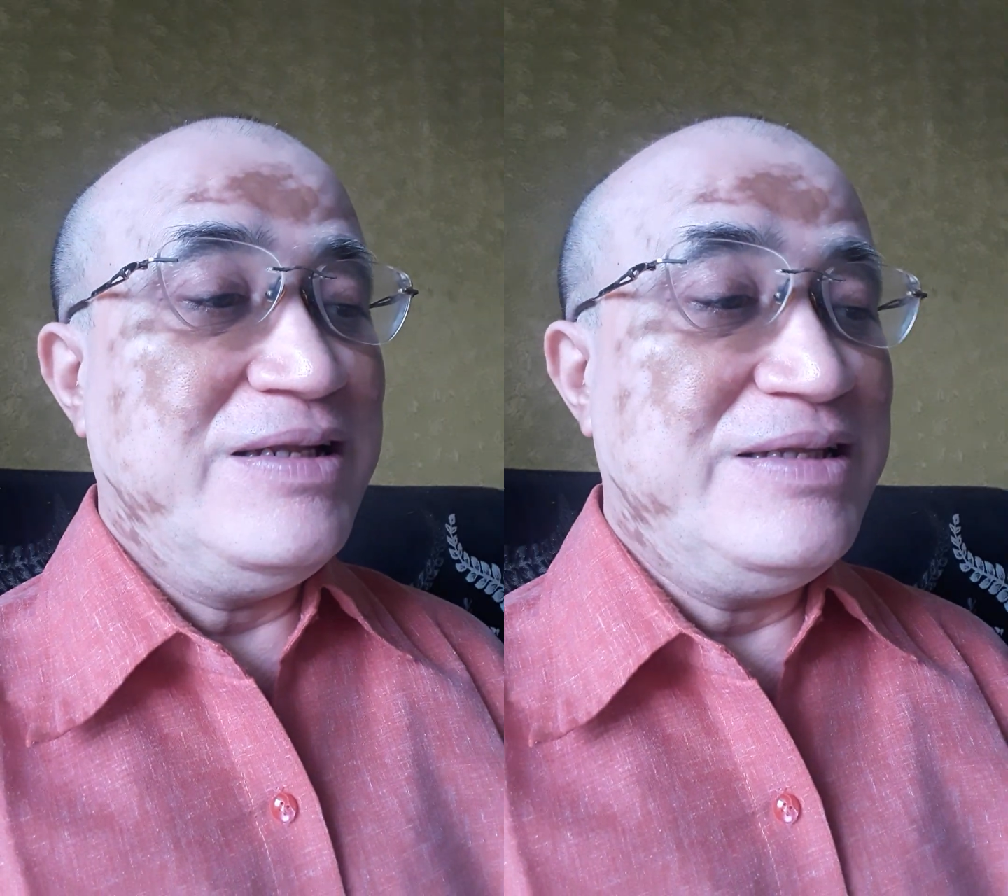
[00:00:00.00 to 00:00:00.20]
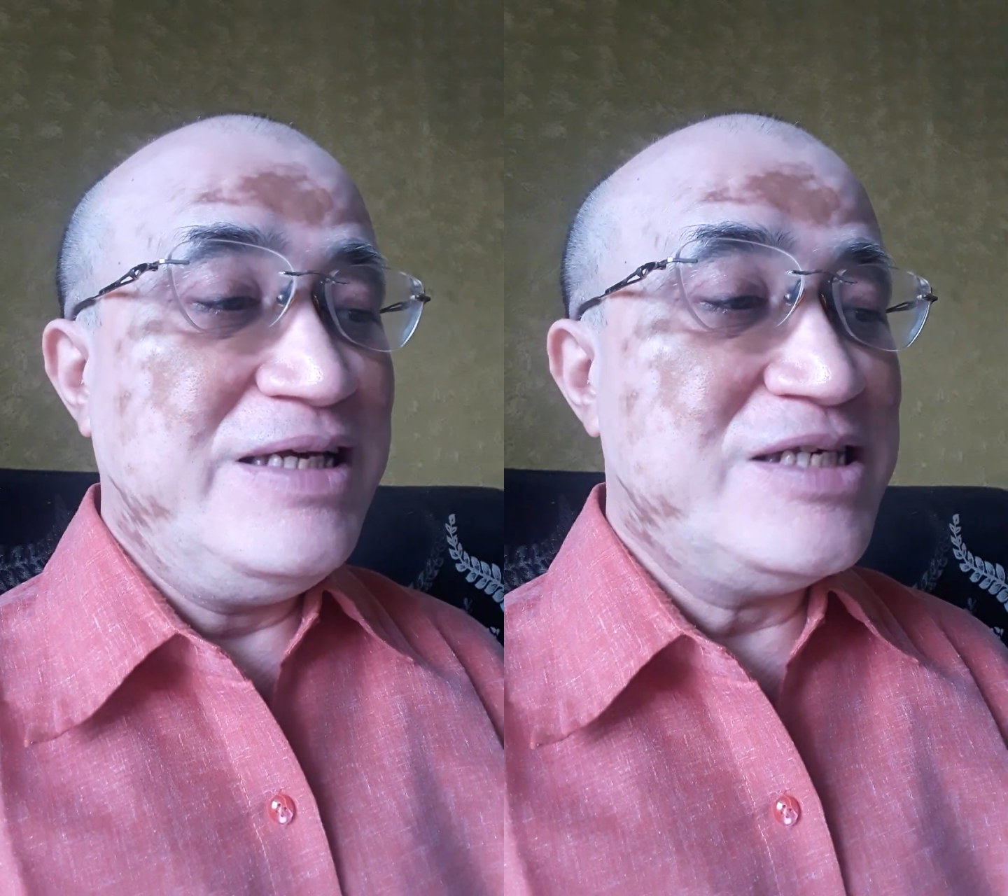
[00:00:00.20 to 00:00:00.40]

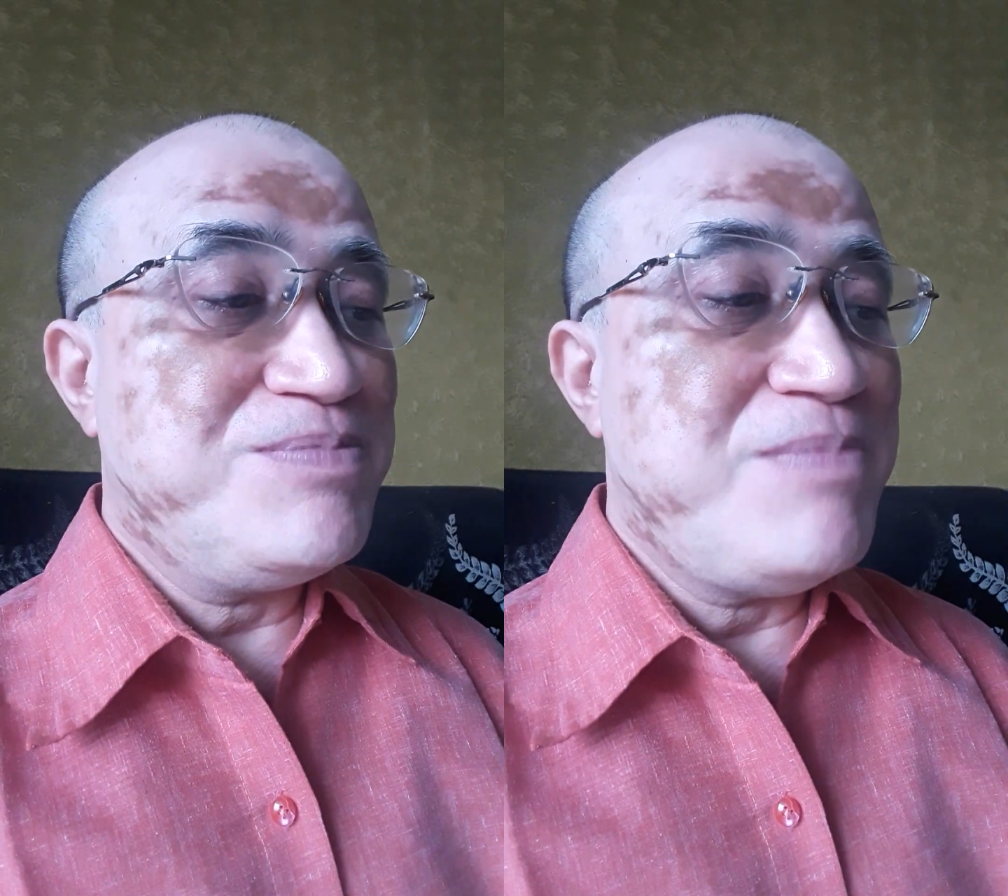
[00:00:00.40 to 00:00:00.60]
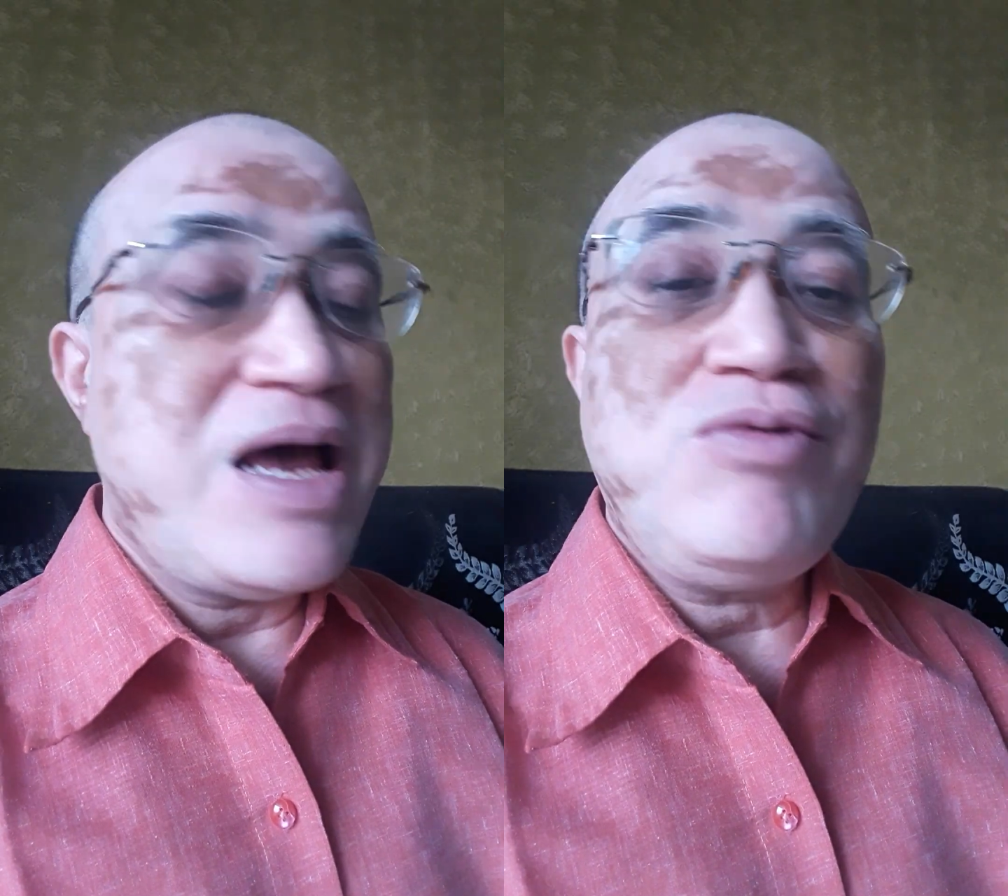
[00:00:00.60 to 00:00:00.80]

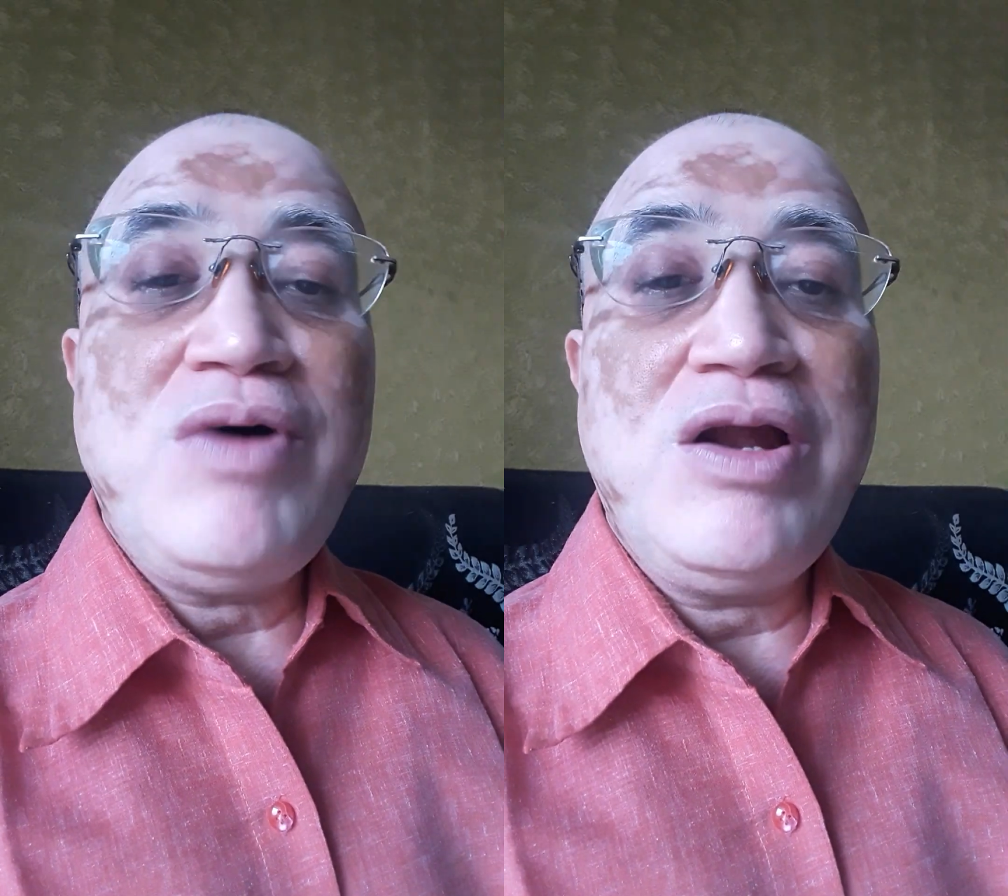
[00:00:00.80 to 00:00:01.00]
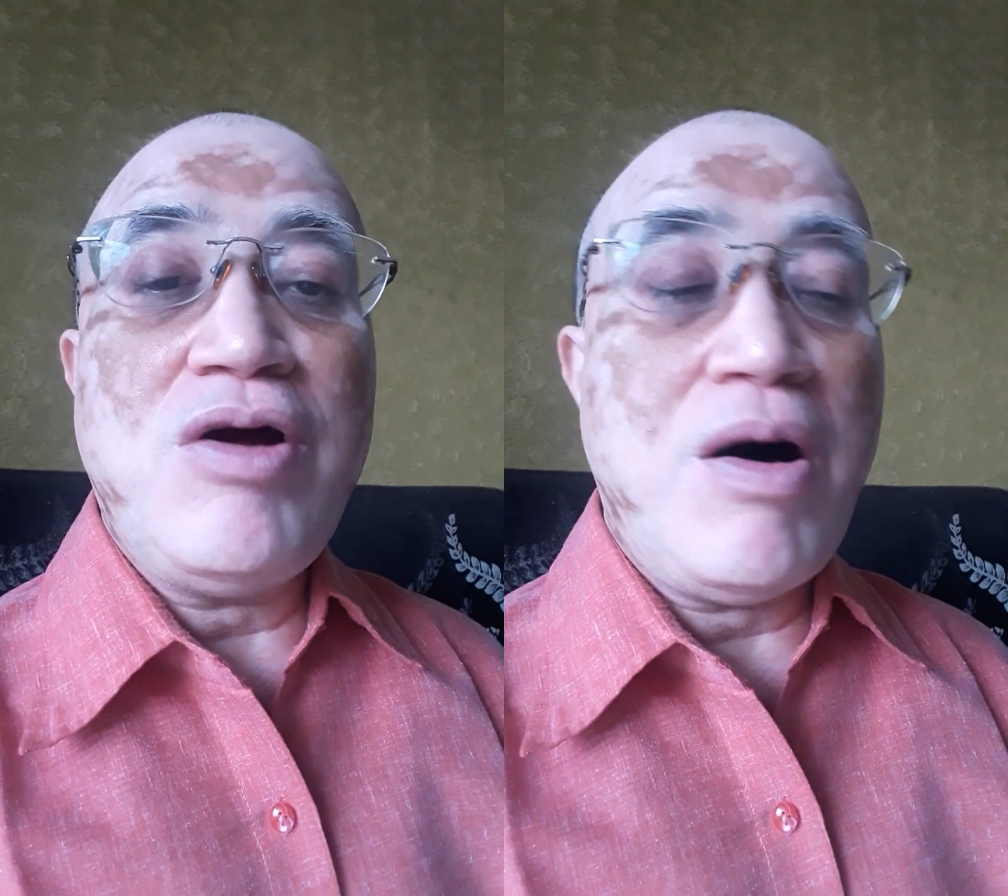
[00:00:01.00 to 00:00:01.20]
this
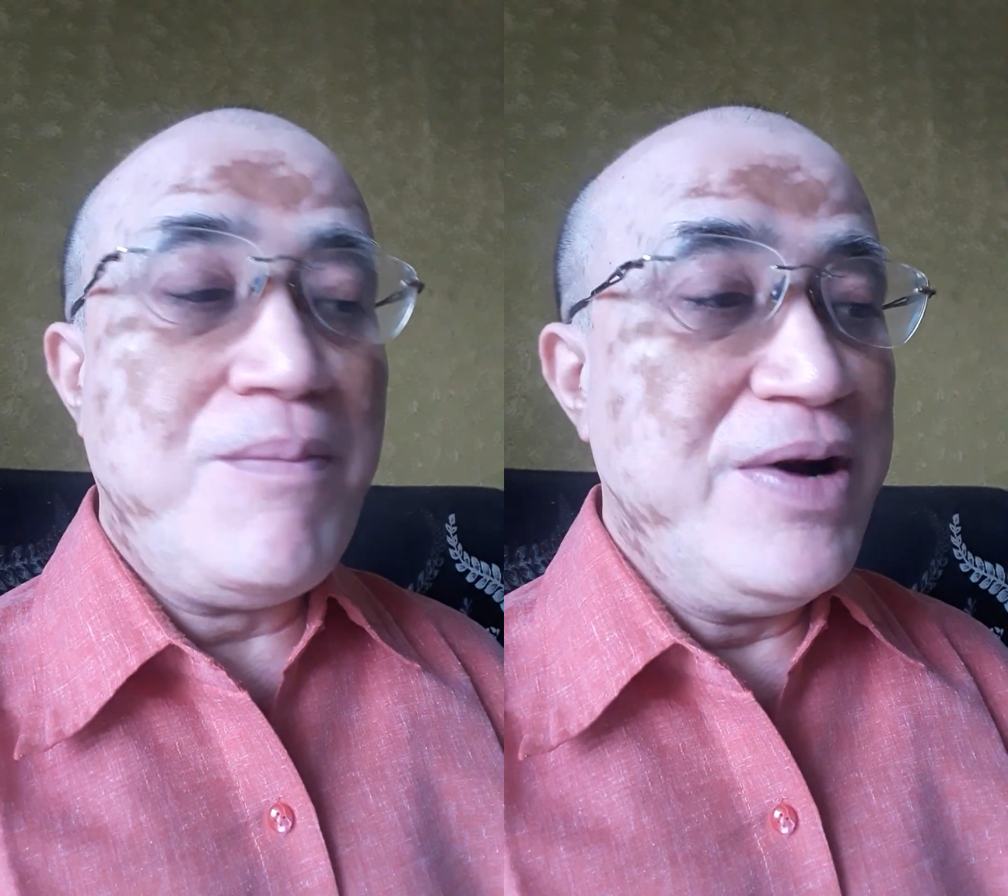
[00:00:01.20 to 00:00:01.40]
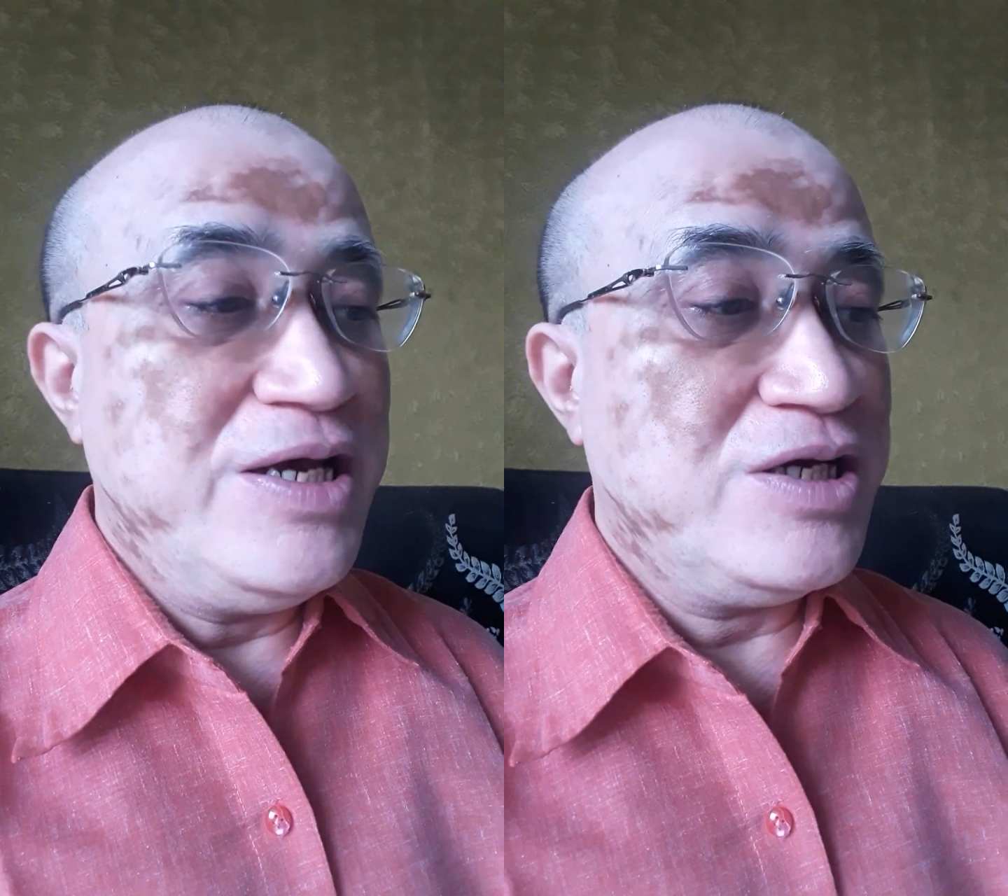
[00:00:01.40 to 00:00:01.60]
manual
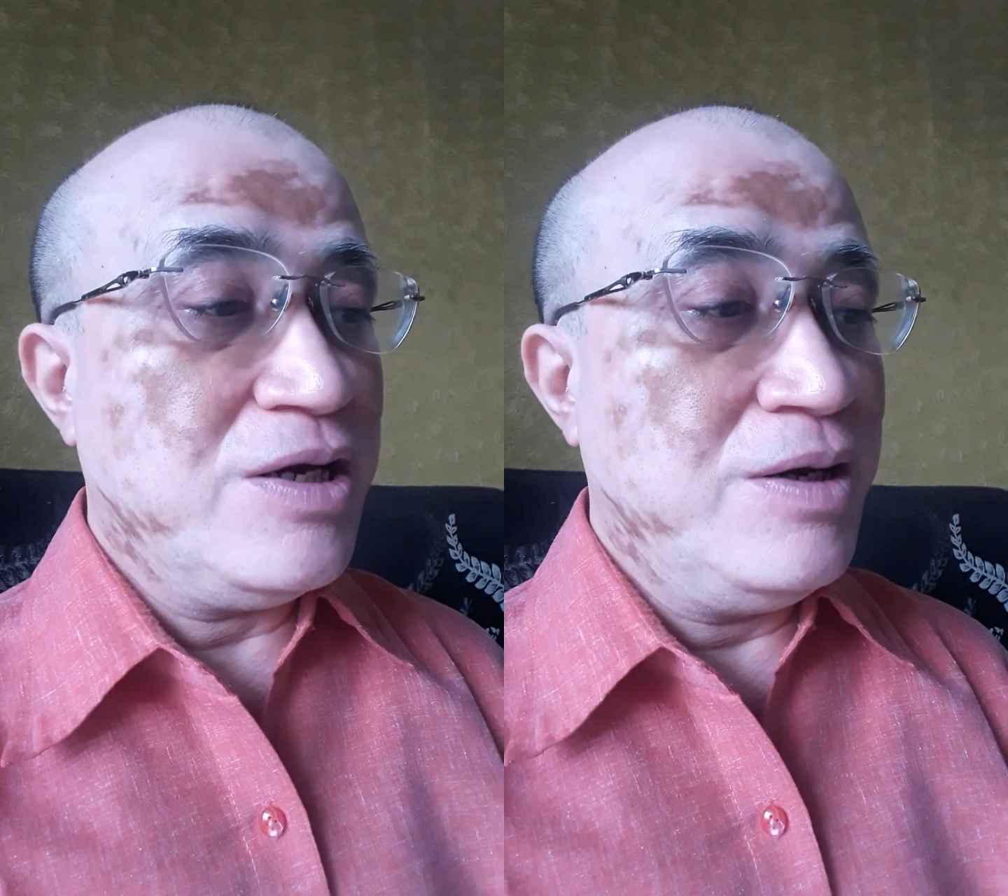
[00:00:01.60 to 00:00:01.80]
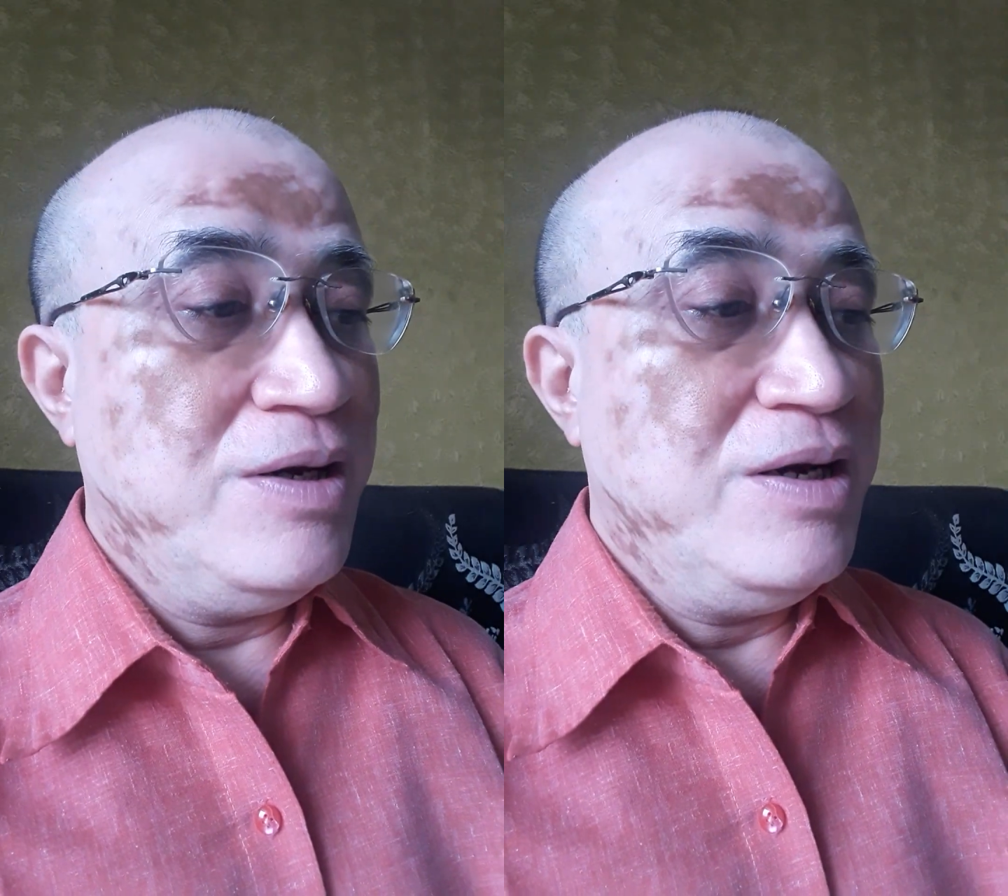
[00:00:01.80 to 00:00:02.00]
operation,